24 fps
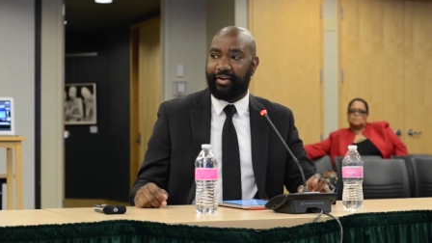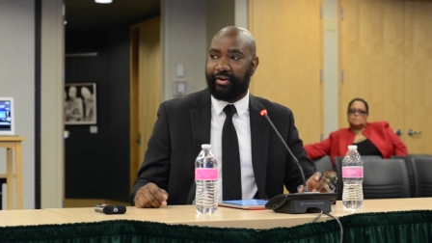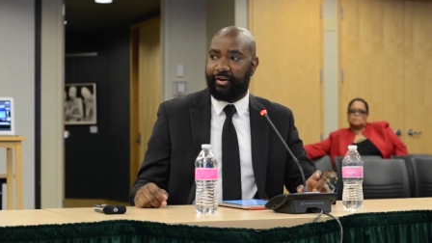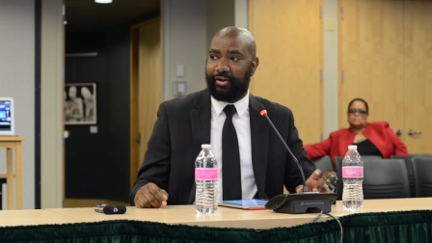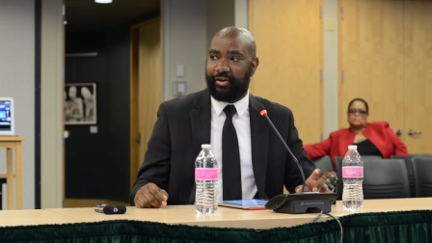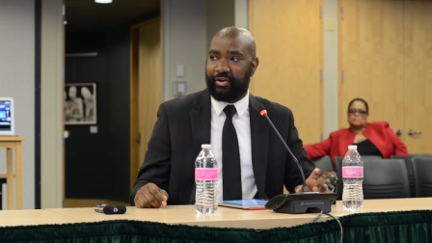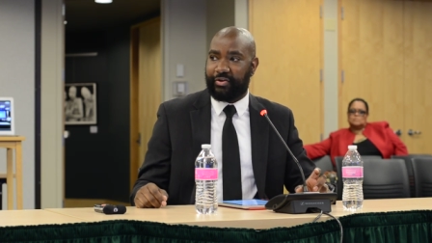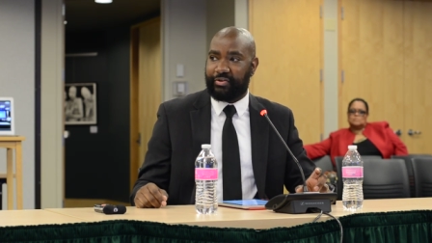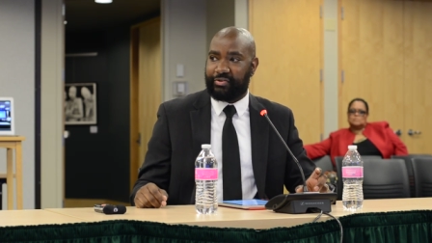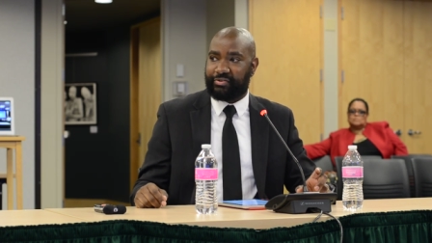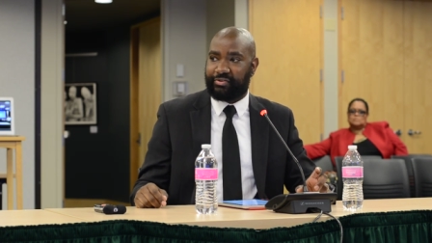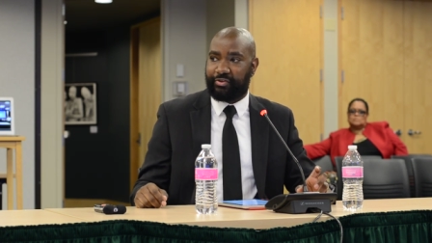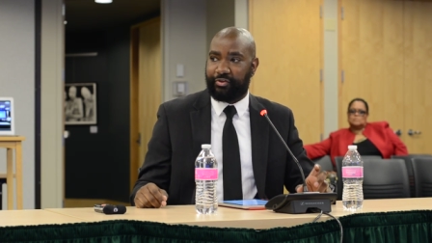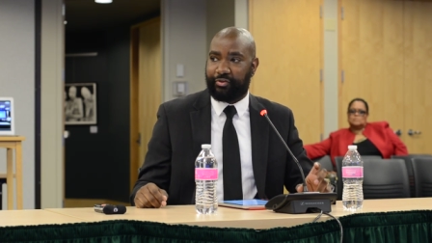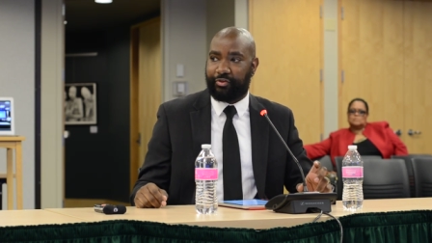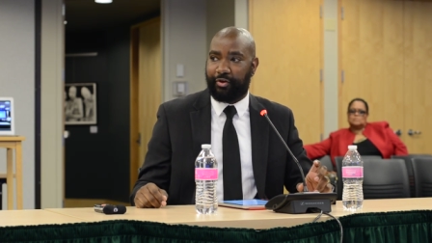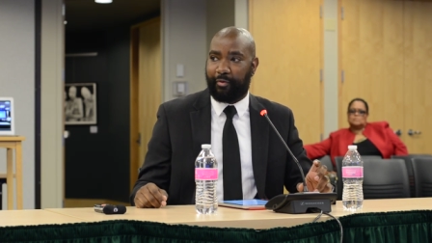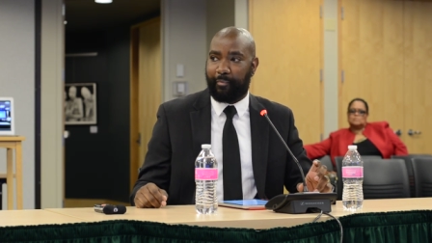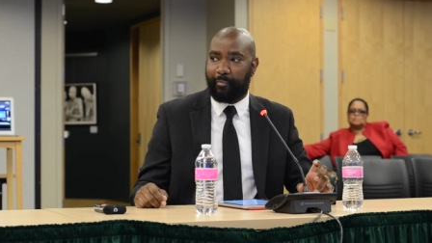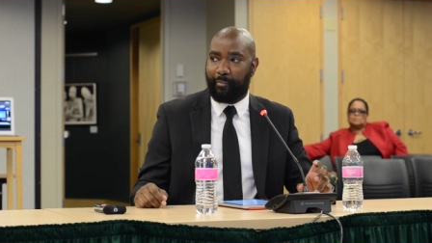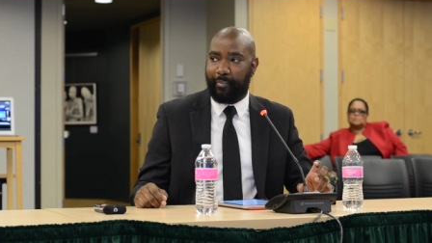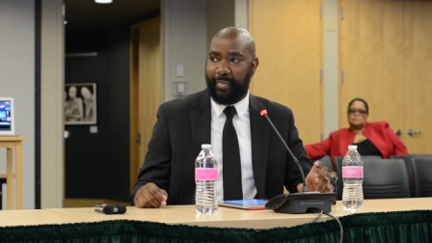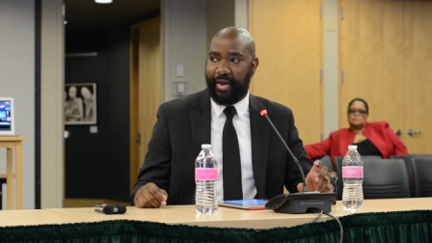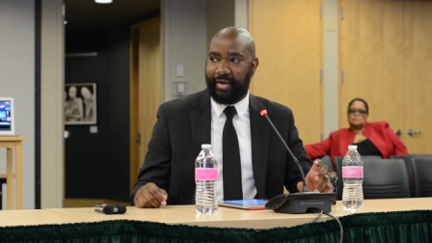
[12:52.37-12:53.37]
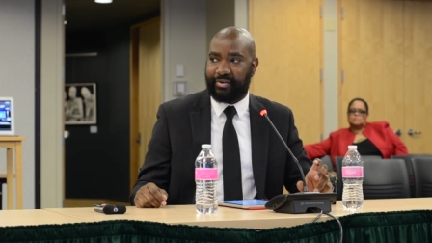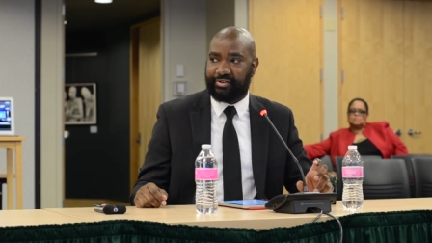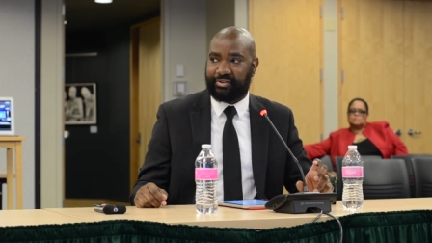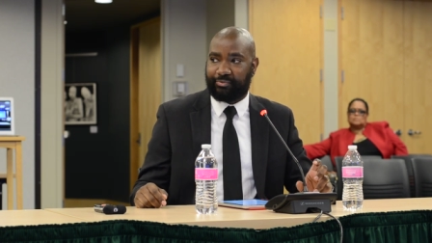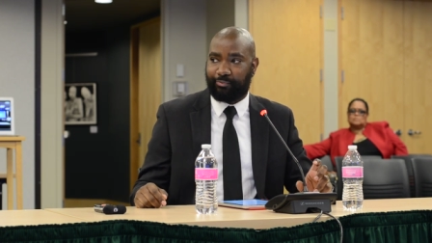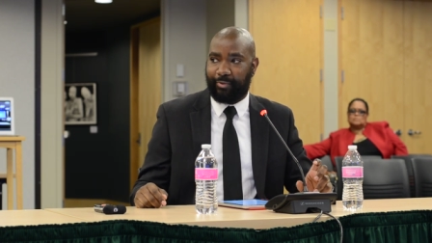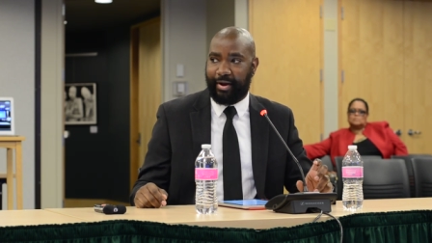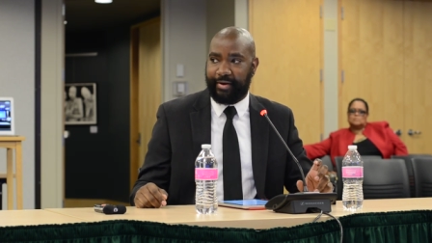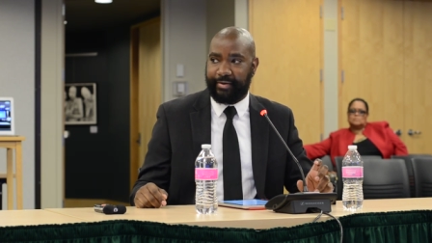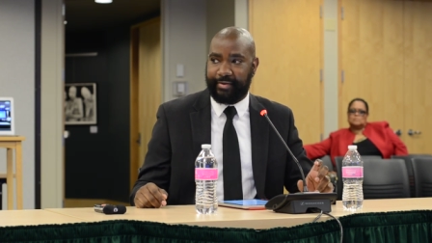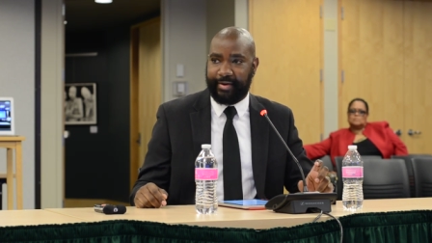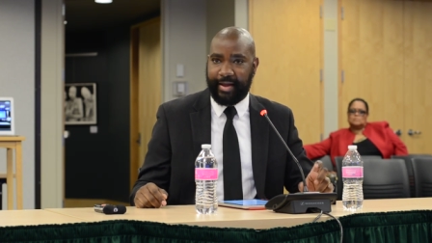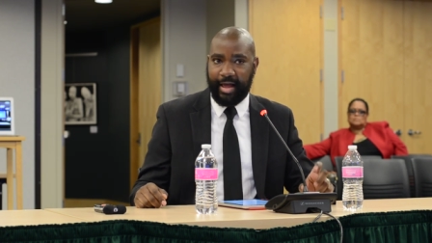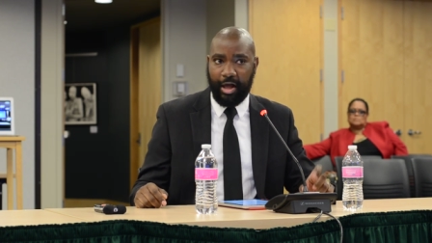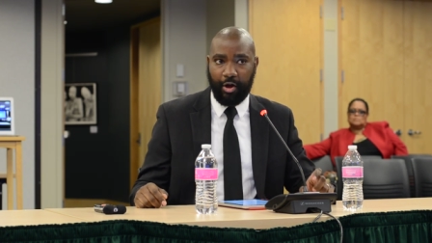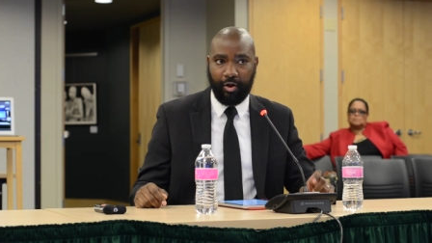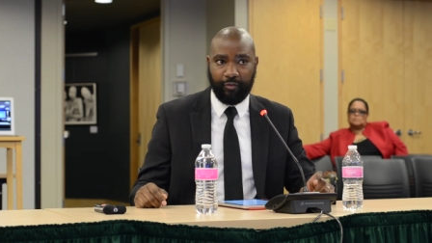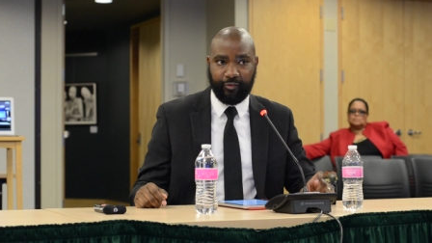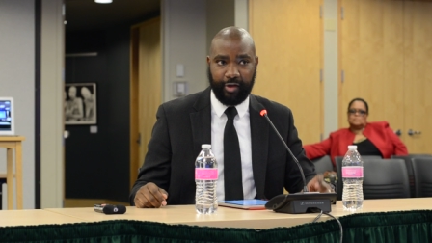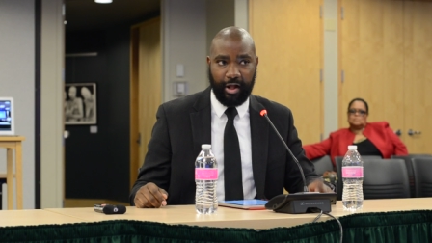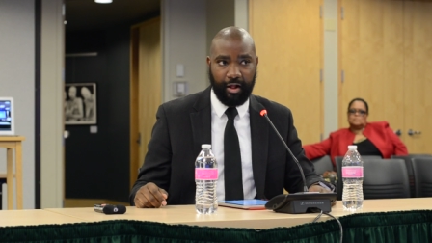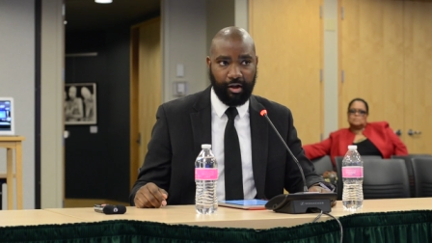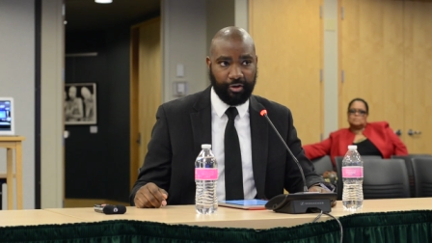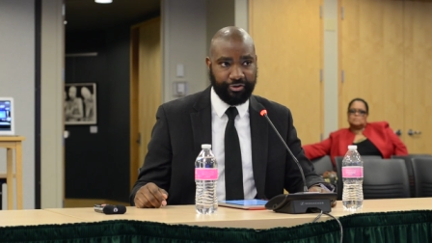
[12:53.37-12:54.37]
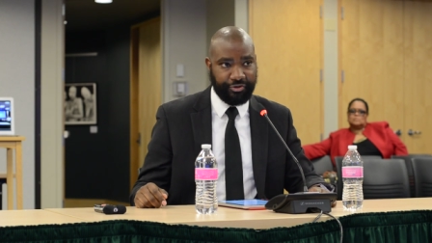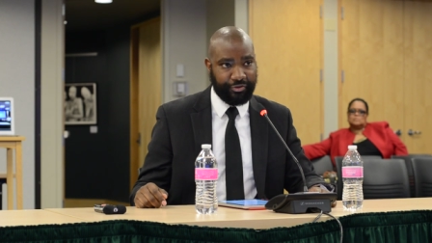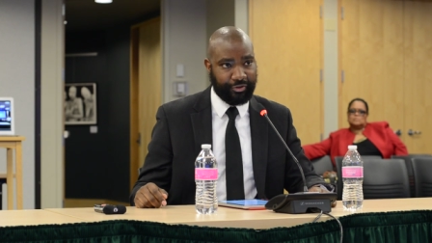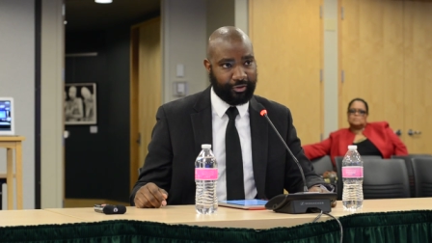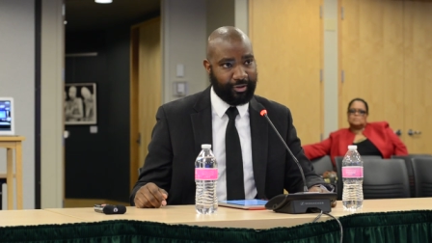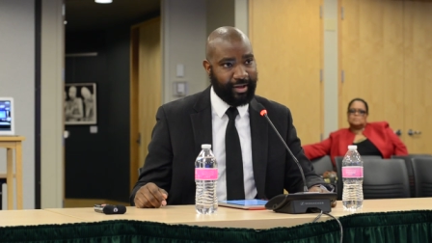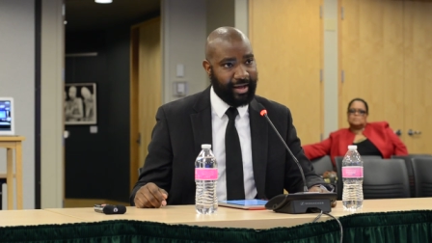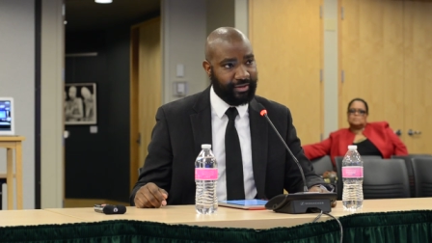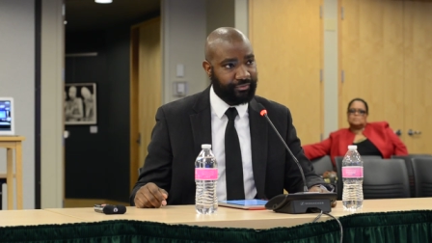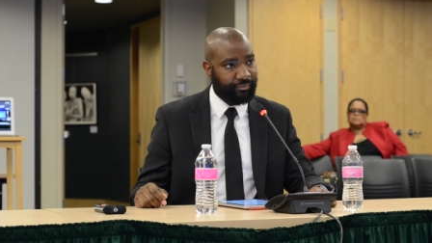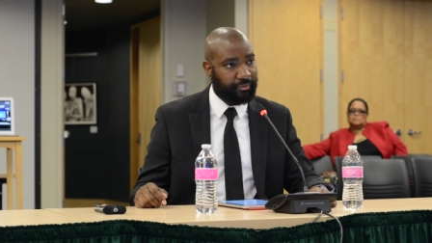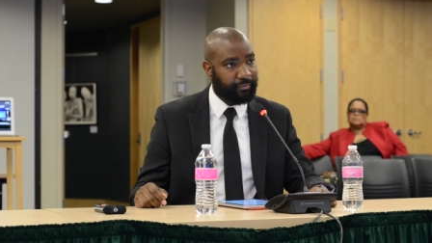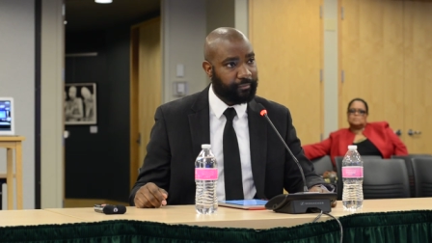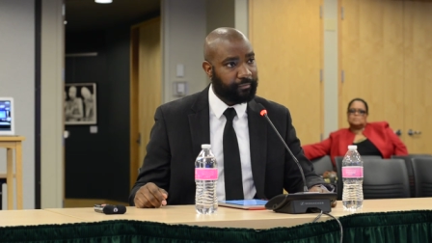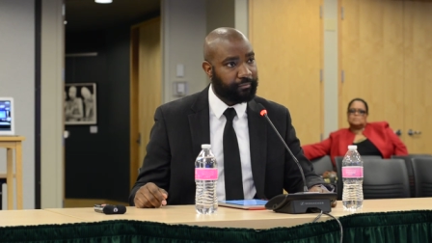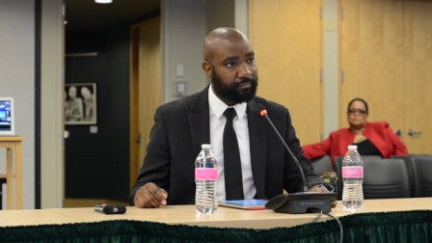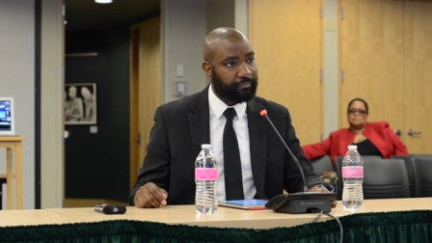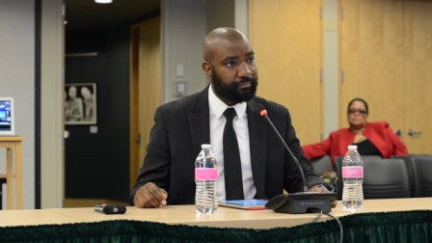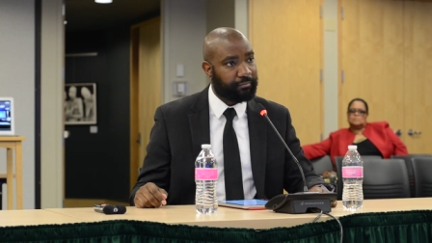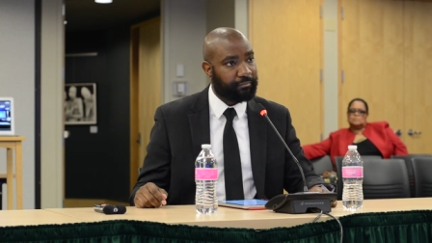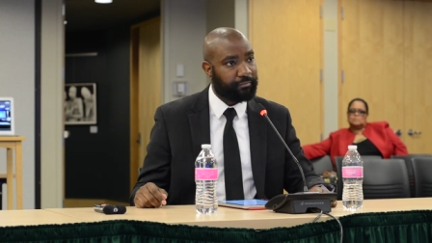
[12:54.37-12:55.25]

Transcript: is the mess right now of college in the classroom.